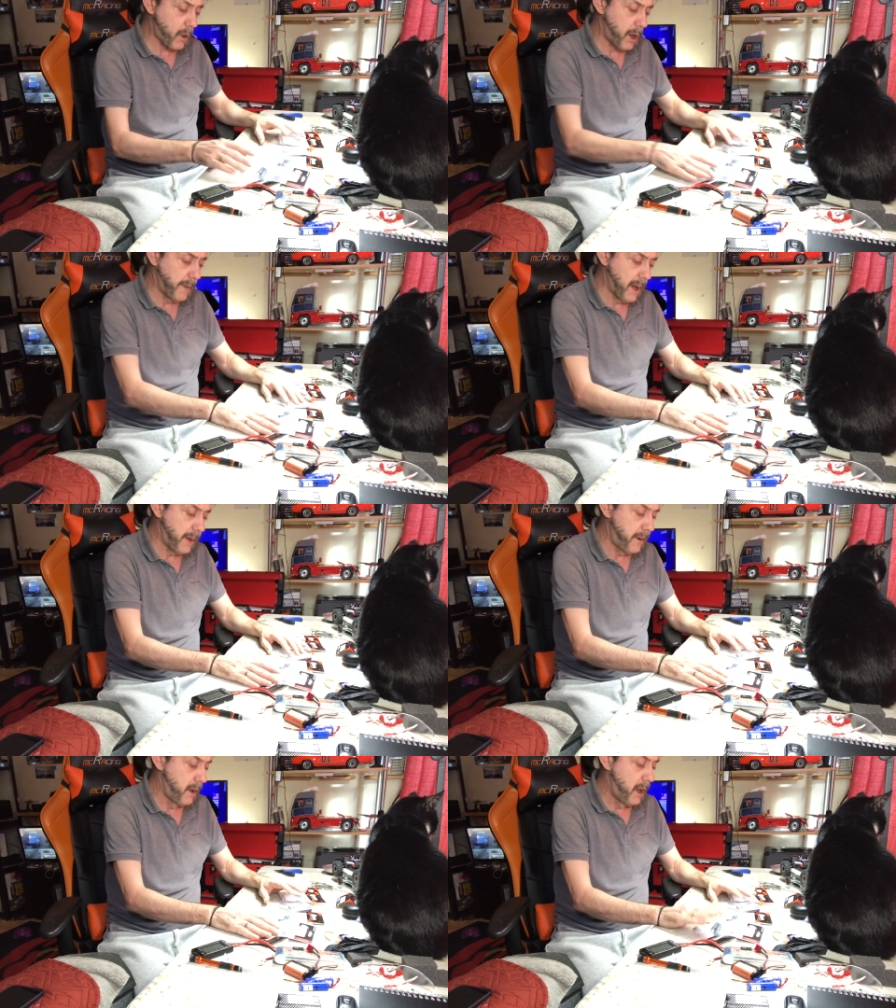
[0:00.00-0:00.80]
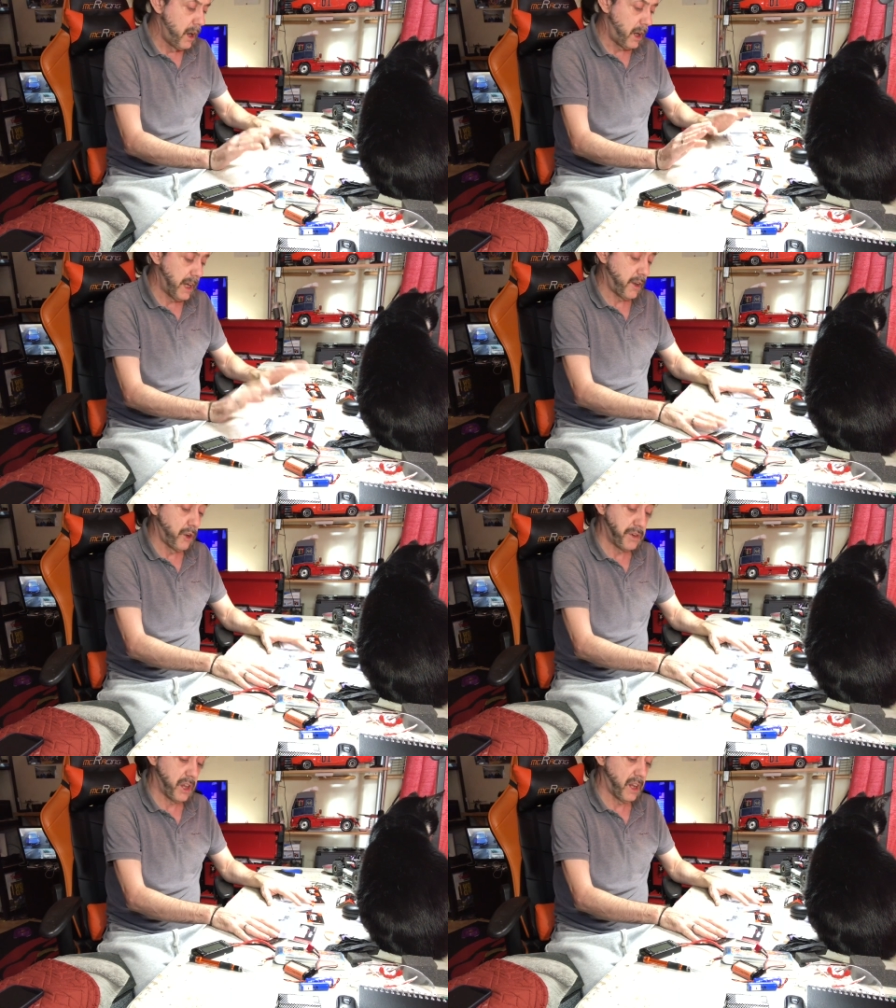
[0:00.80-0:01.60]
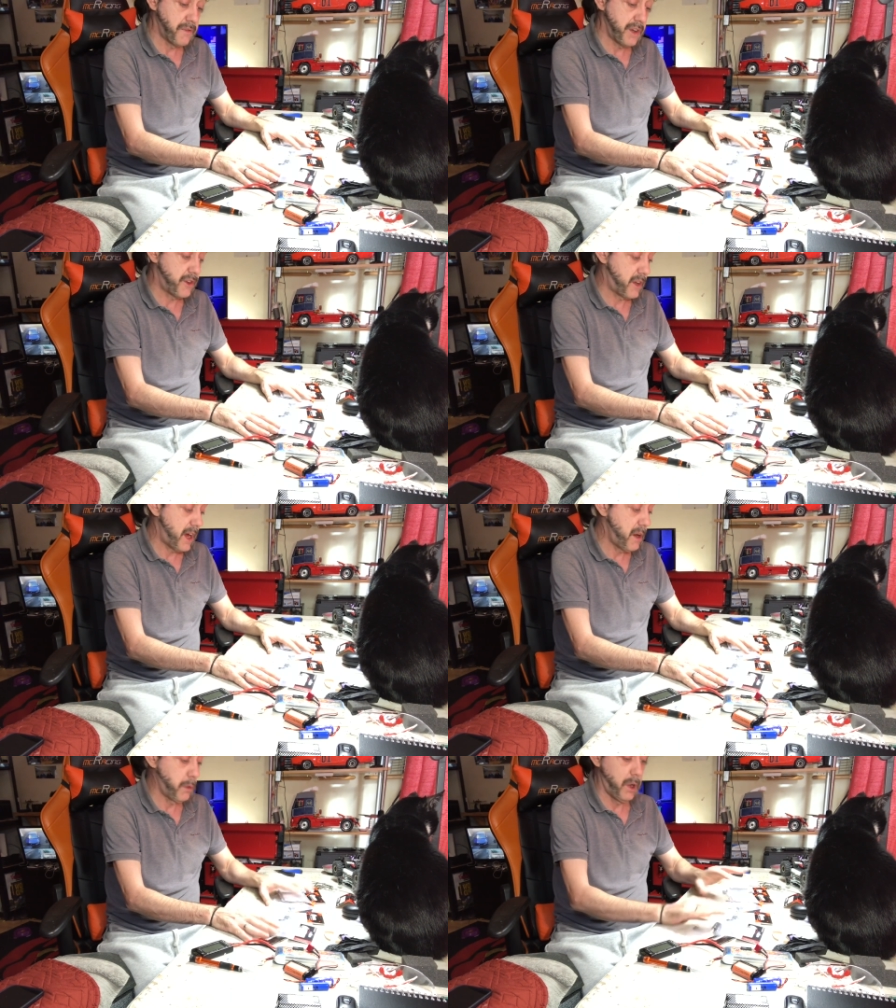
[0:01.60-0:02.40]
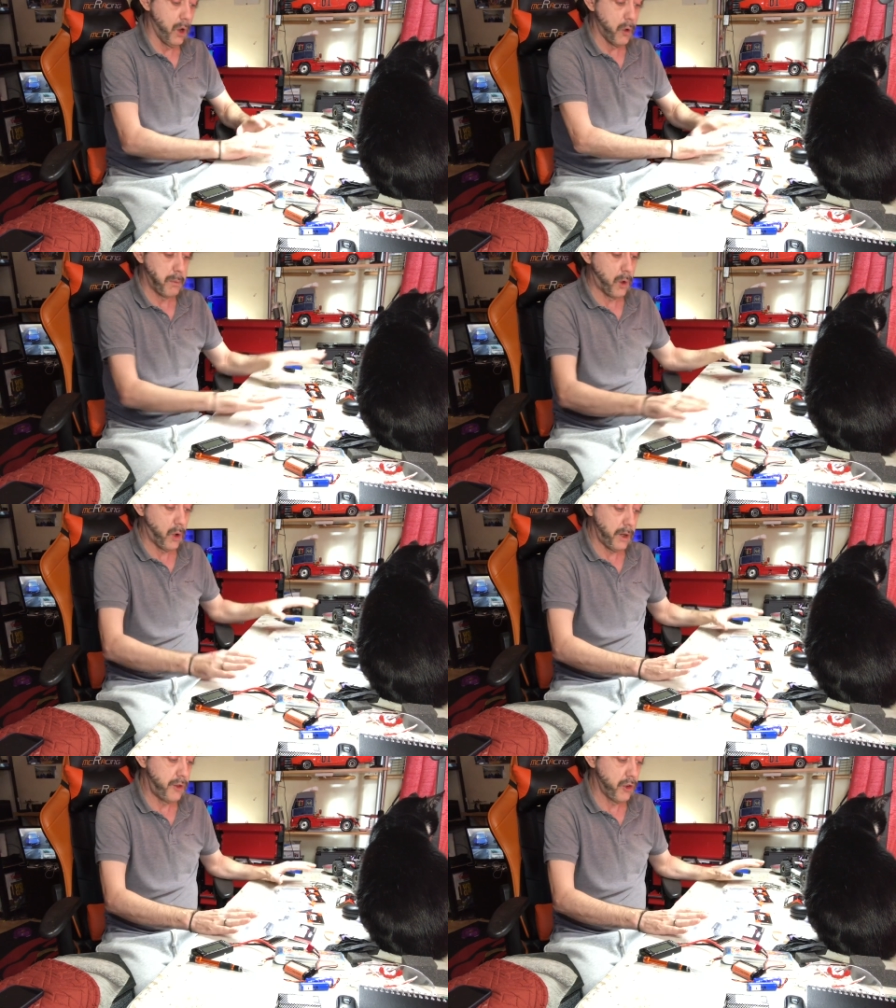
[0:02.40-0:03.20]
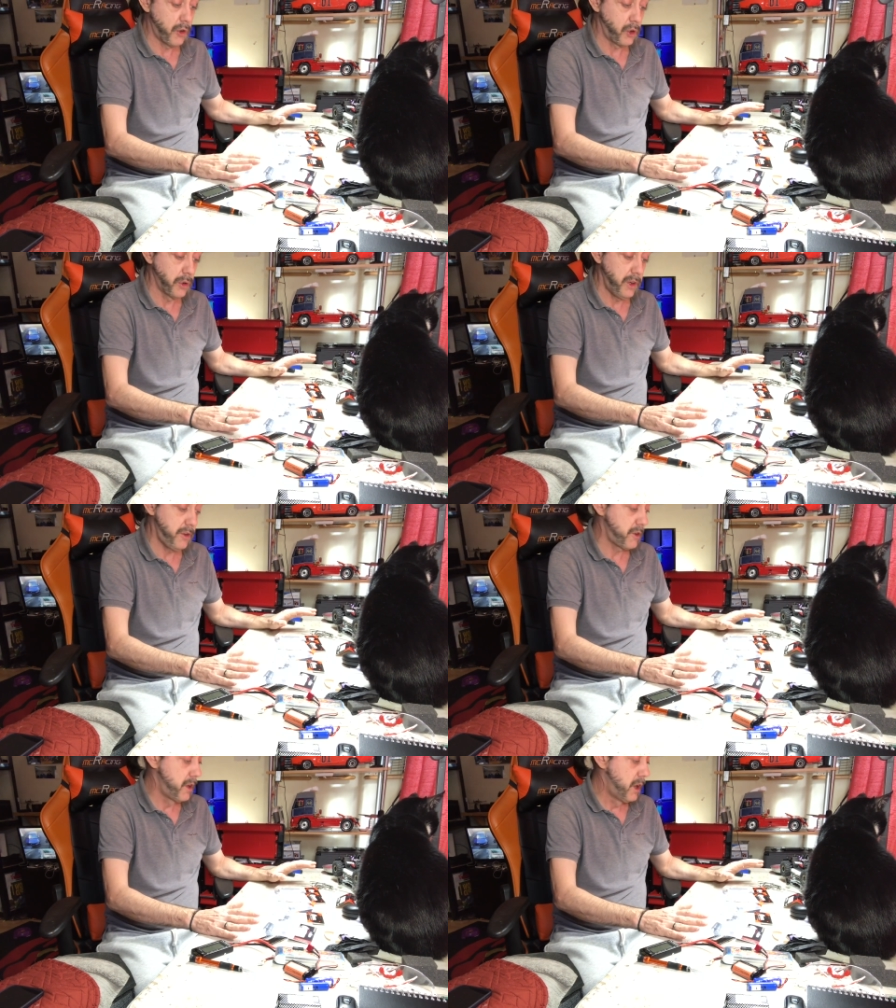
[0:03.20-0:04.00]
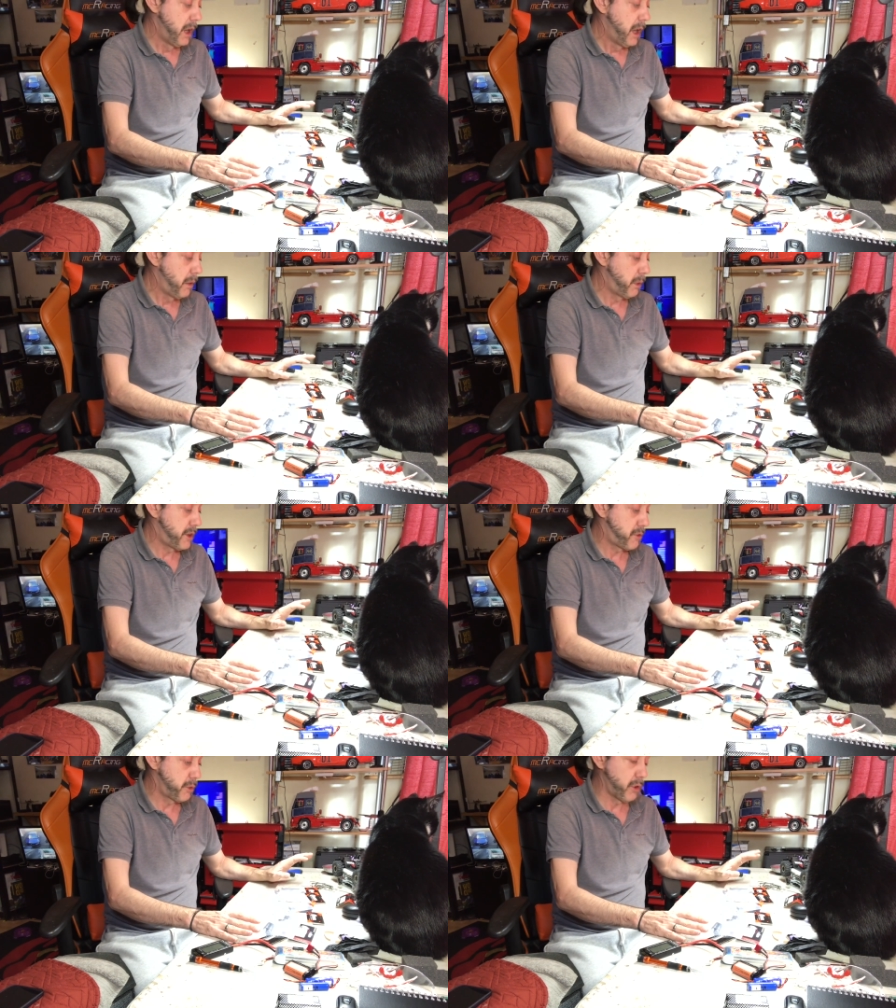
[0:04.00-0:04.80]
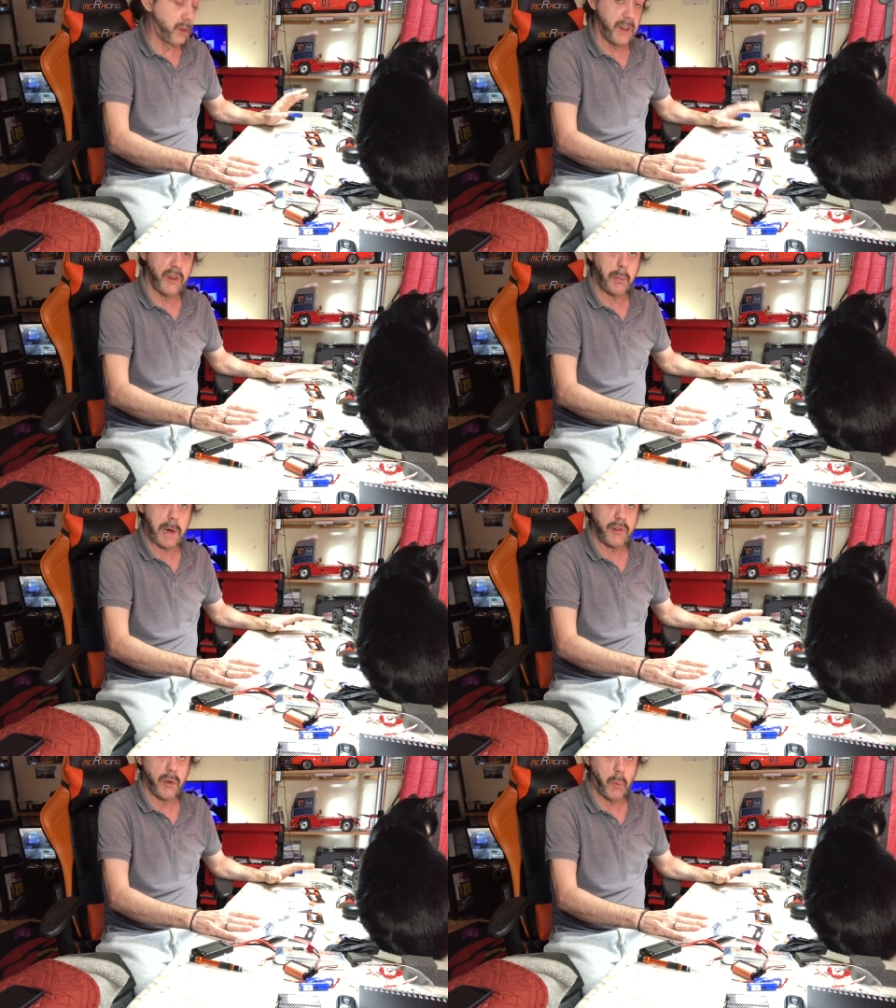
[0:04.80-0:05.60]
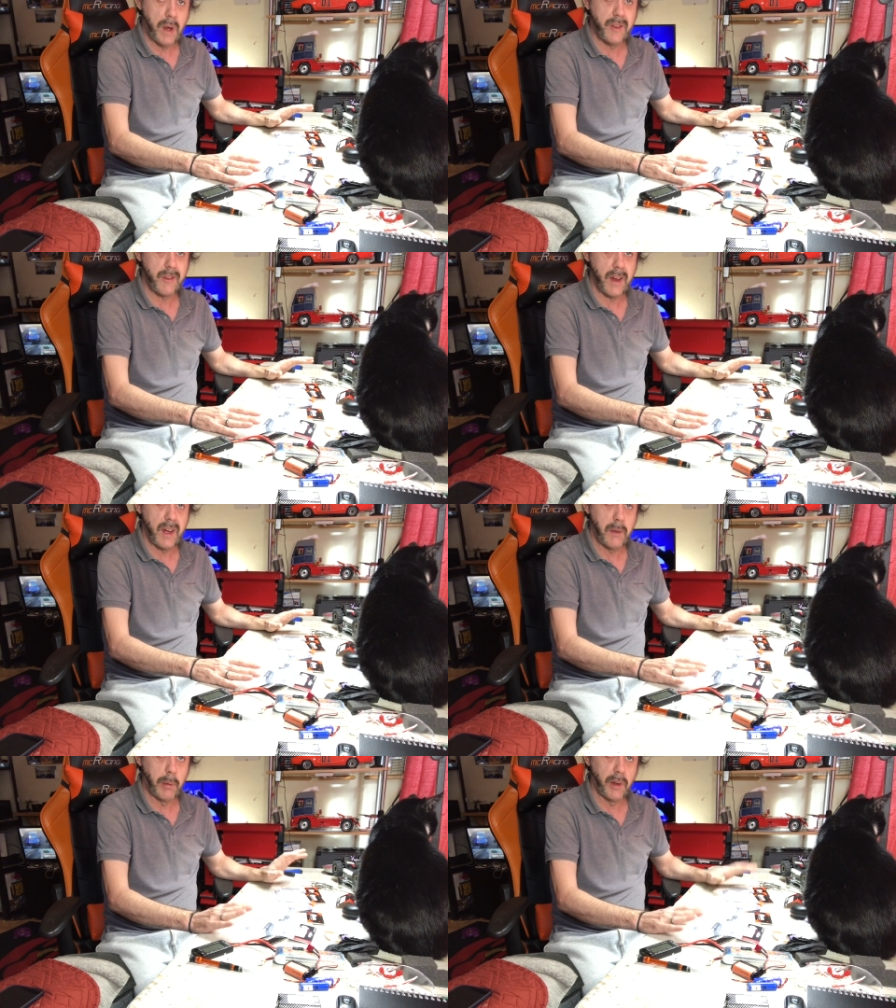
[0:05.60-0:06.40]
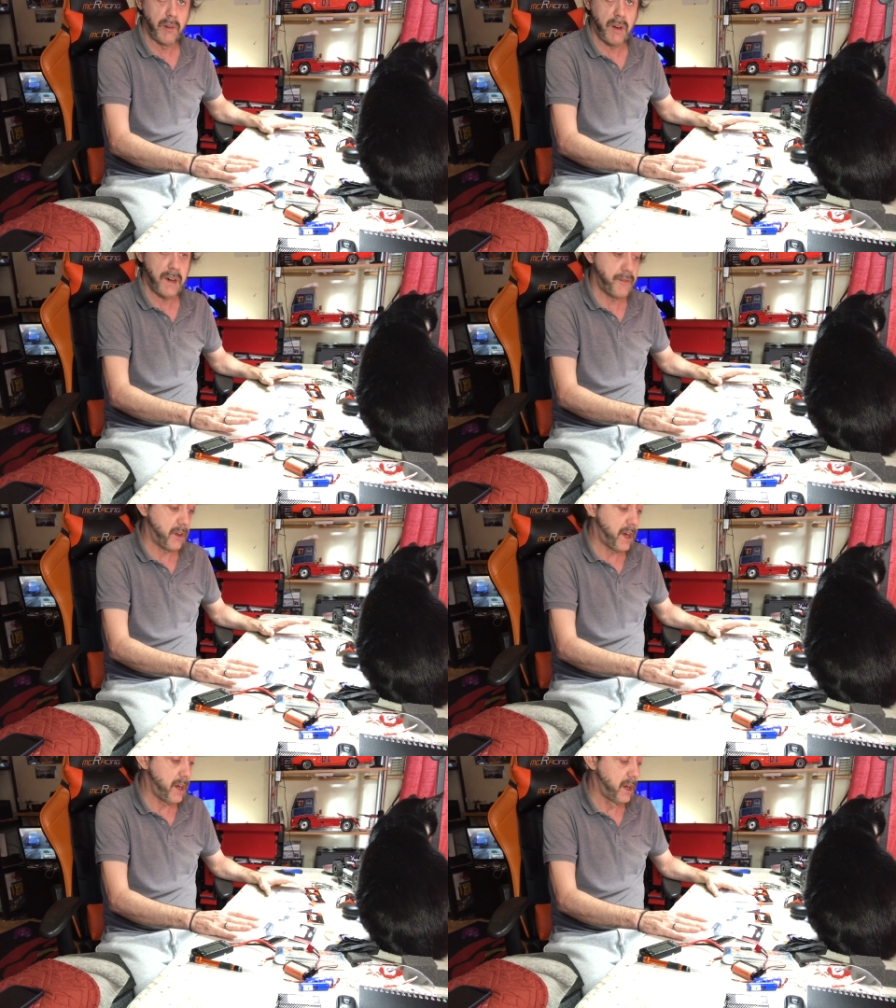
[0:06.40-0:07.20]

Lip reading: And then I had another delivery today with a load more Endura goodies, which was only dispatched on Wednesday, but they arrived today.